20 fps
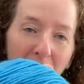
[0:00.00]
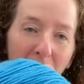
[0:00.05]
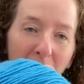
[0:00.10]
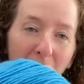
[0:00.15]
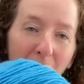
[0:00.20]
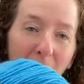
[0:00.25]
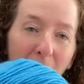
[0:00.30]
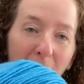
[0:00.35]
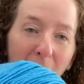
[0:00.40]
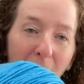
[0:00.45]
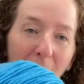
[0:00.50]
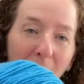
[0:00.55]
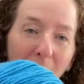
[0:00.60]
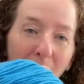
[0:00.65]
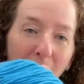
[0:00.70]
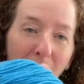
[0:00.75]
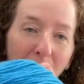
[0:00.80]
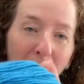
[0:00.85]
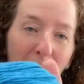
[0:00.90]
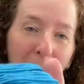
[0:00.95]

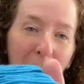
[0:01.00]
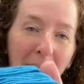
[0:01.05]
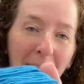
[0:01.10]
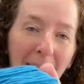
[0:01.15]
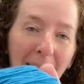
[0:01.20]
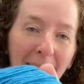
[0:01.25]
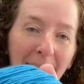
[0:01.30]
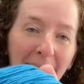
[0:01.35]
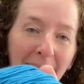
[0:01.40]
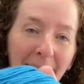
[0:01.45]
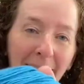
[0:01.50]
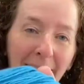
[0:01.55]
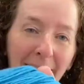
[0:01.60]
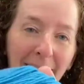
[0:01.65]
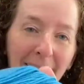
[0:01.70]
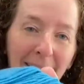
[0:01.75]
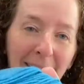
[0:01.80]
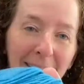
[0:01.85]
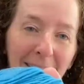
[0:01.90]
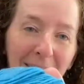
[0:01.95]
Oh my
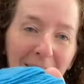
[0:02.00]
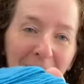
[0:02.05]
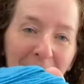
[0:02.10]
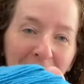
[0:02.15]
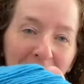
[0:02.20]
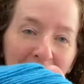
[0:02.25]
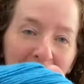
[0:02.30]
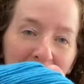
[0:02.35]
gosh,